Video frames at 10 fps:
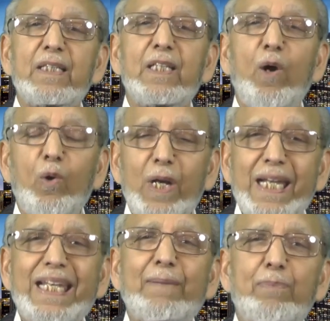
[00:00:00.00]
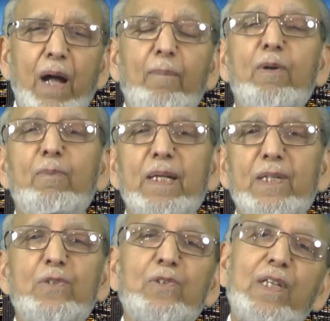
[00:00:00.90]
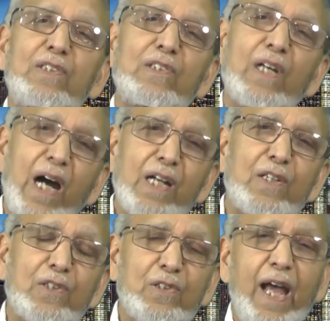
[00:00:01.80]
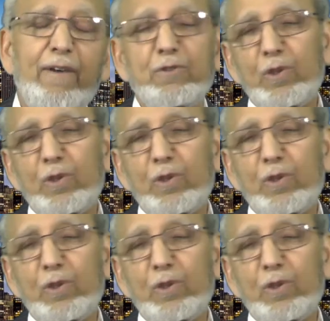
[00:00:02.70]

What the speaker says: The only problem is that scholars have to